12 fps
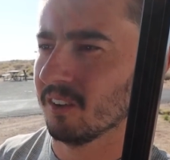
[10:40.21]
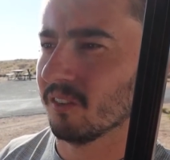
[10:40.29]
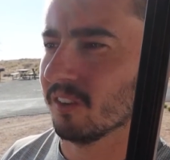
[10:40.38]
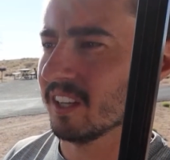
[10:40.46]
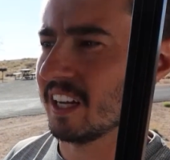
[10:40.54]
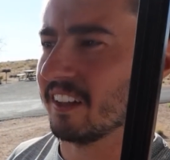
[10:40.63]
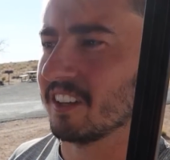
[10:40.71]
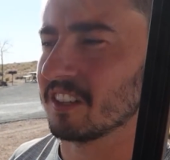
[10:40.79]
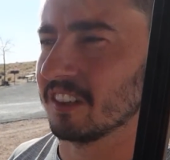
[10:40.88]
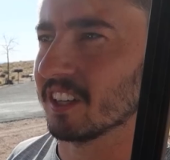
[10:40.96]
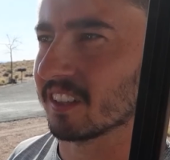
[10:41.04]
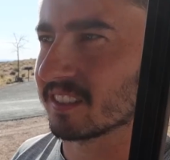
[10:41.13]
Voila, there's,
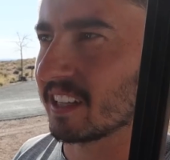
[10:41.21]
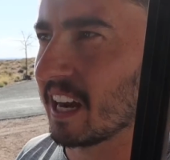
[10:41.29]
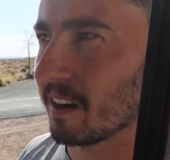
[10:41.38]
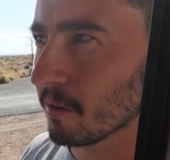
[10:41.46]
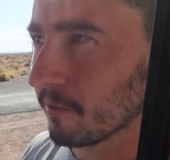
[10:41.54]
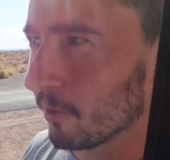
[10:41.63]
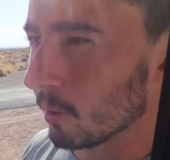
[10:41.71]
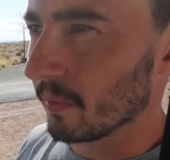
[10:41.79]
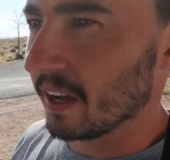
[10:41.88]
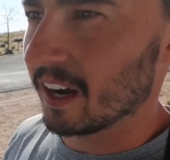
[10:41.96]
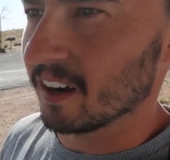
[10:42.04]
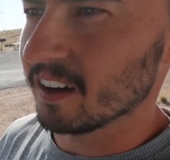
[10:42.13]
look, styrofoam
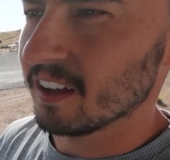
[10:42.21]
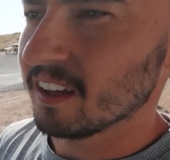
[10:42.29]
there.